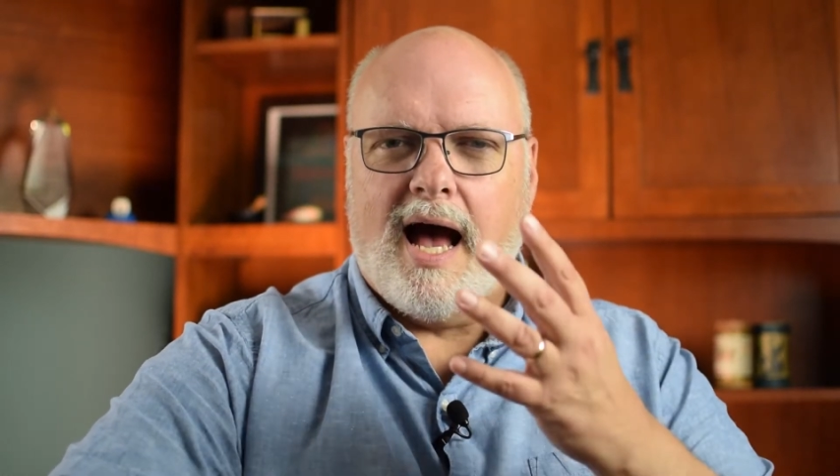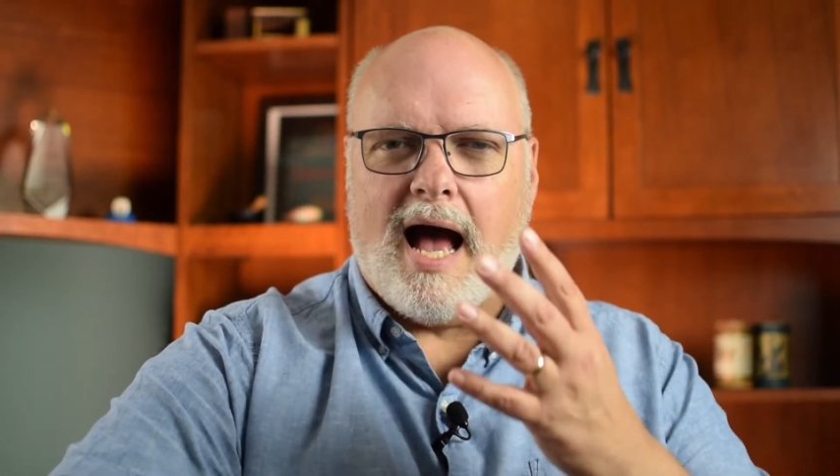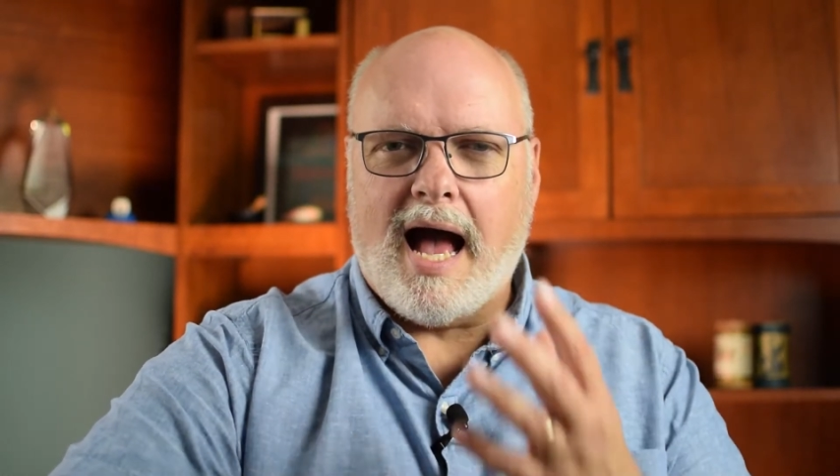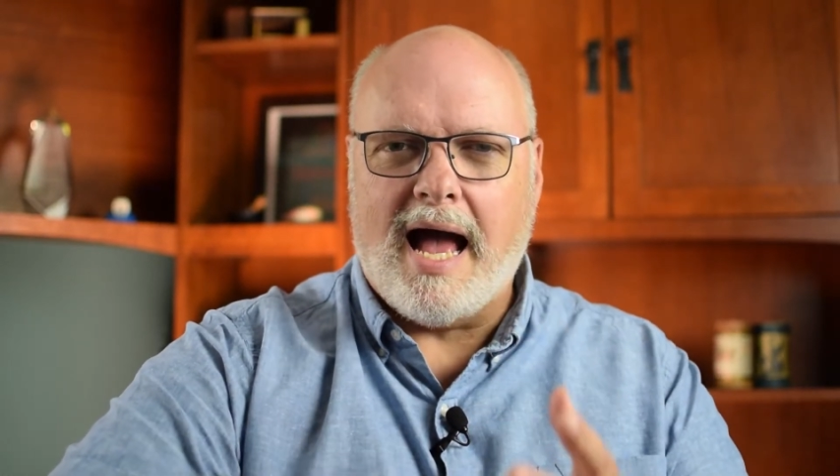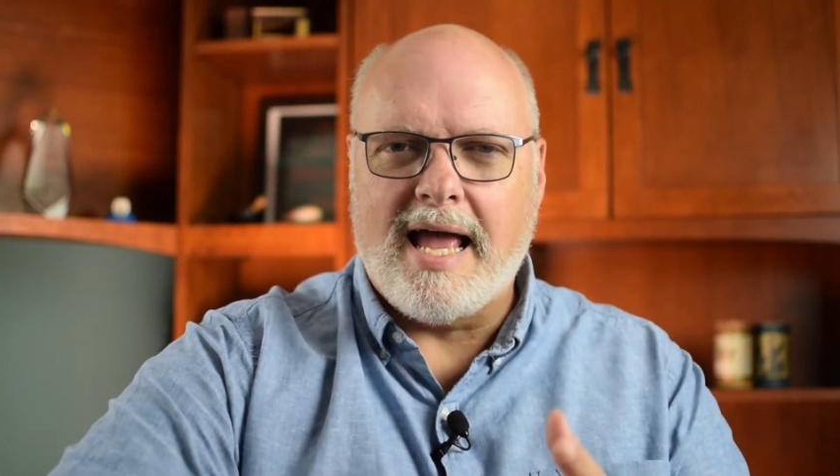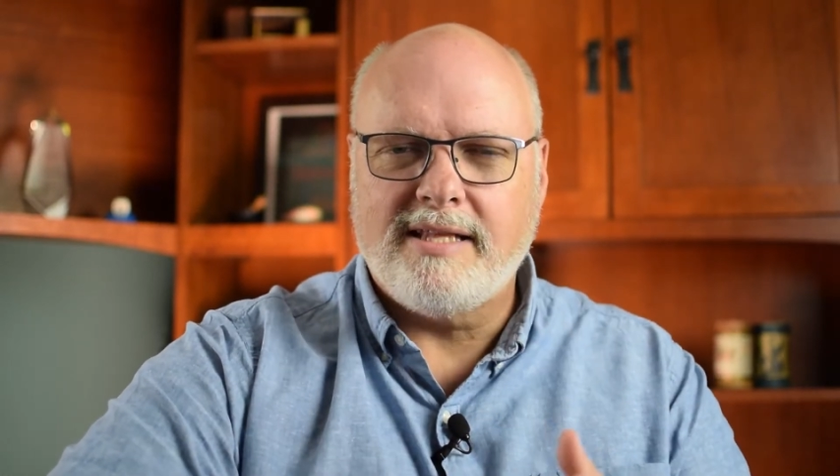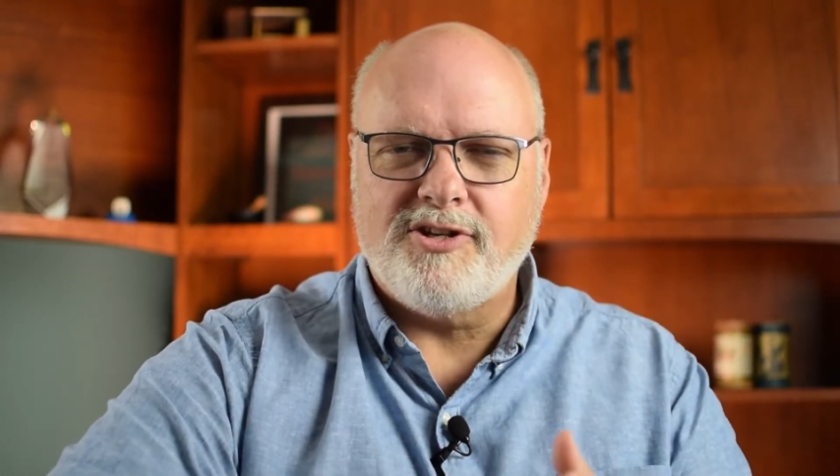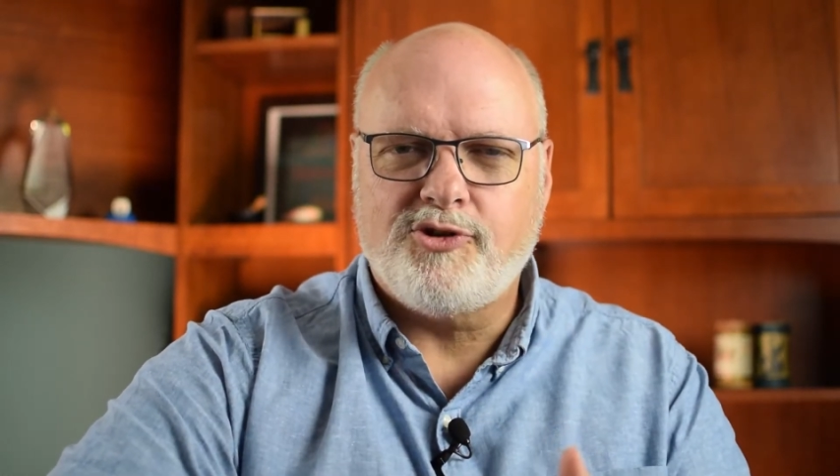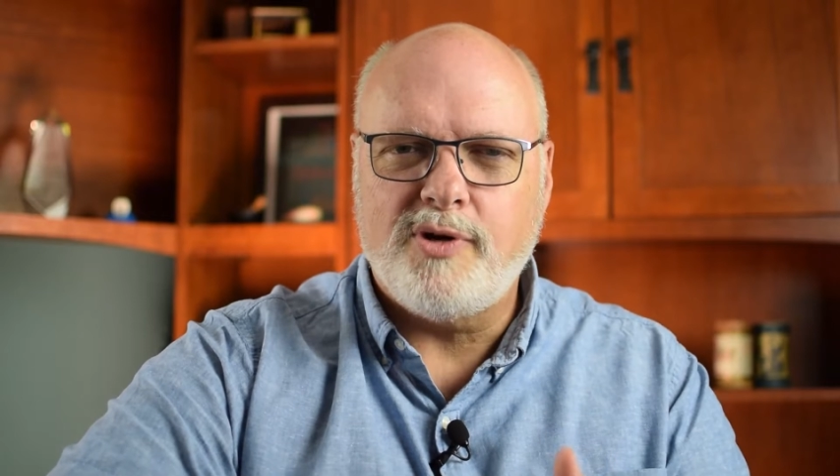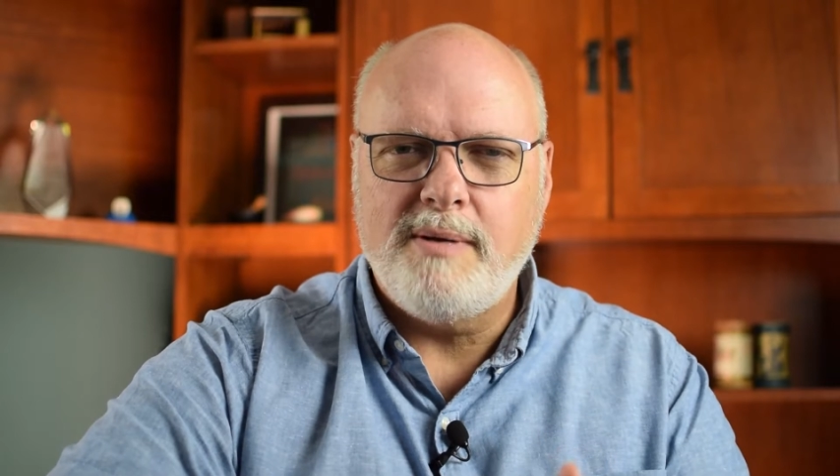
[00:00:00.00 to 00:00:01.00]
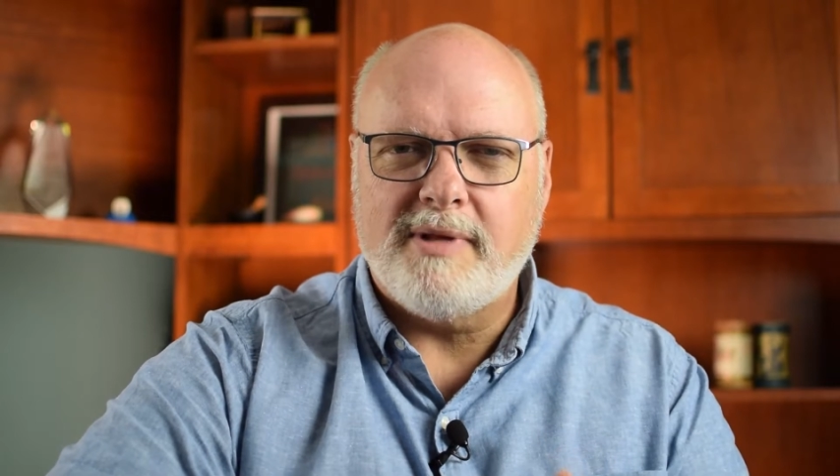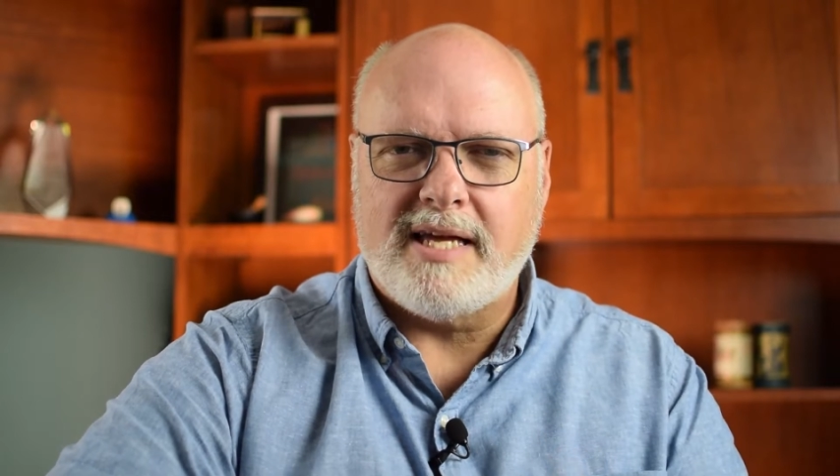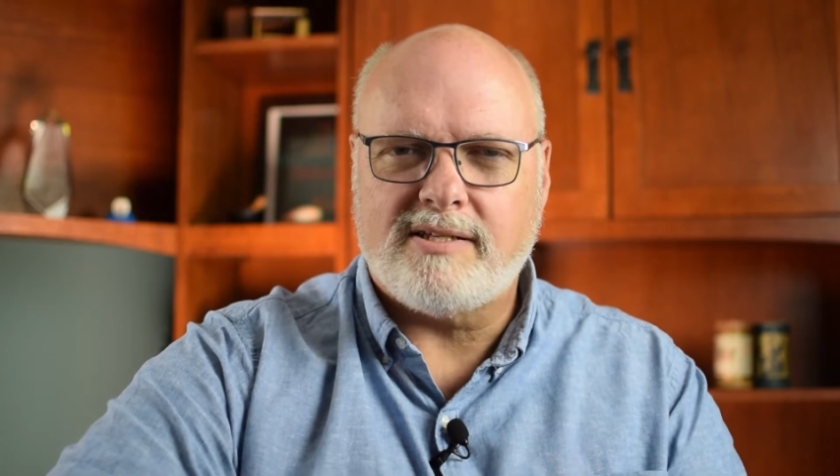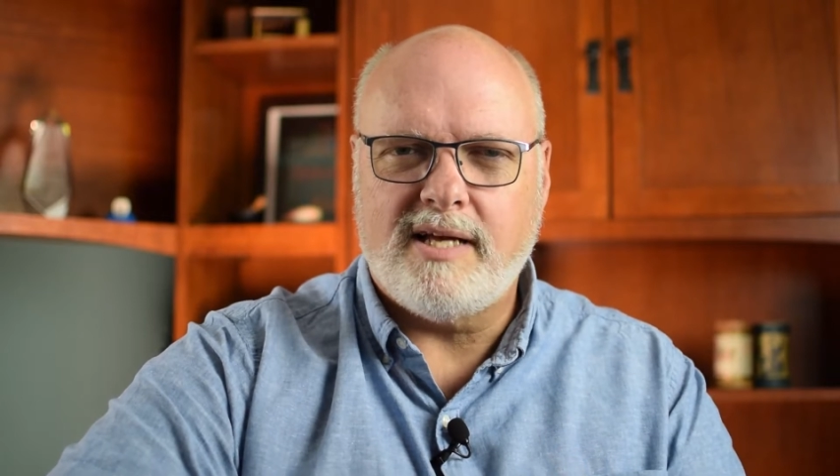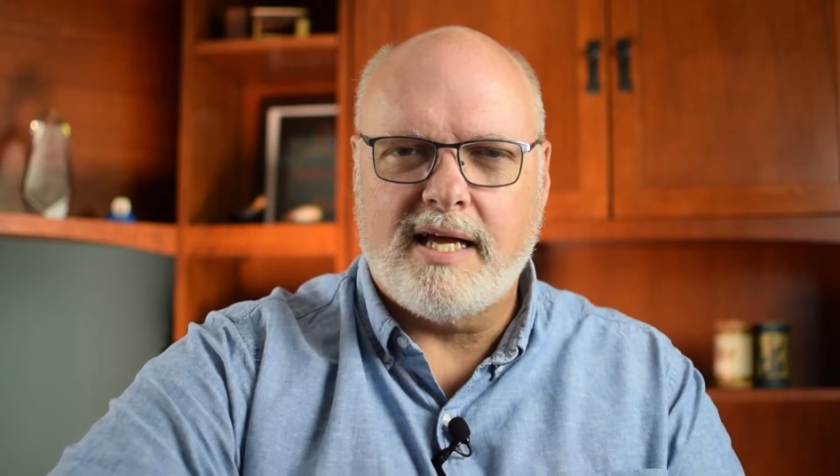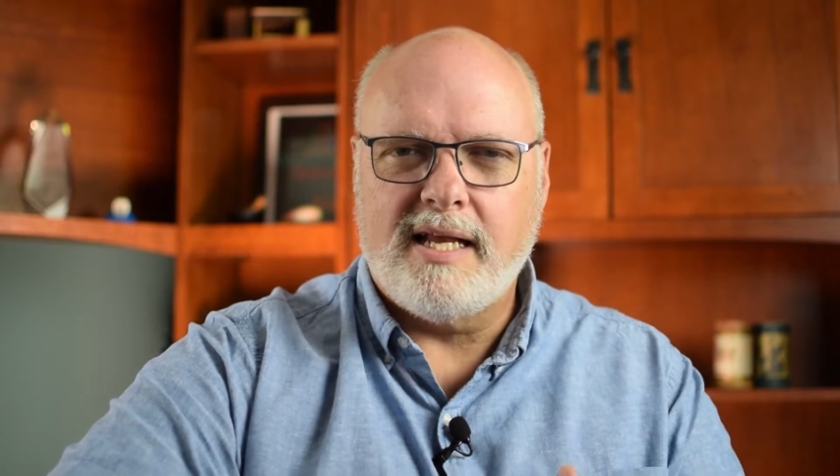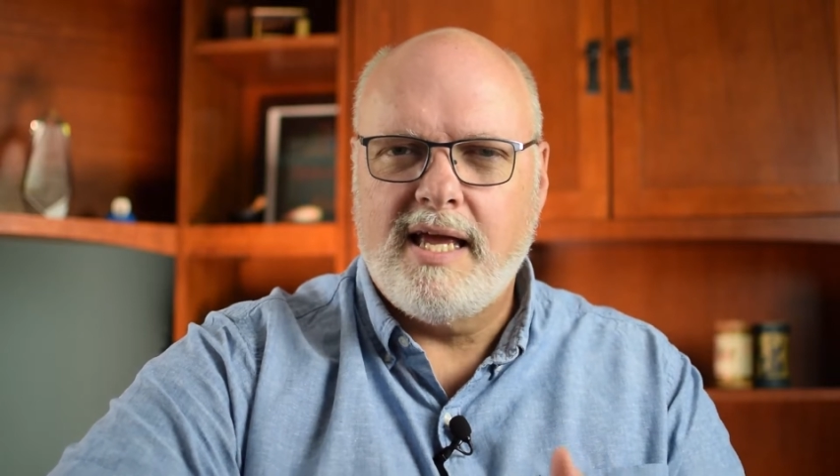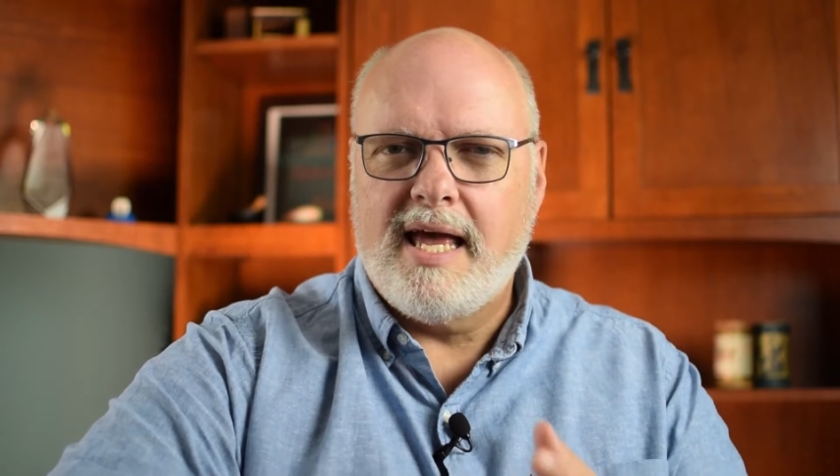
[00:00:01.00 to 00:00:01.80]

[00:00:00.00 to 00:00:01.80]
I had this dream last night,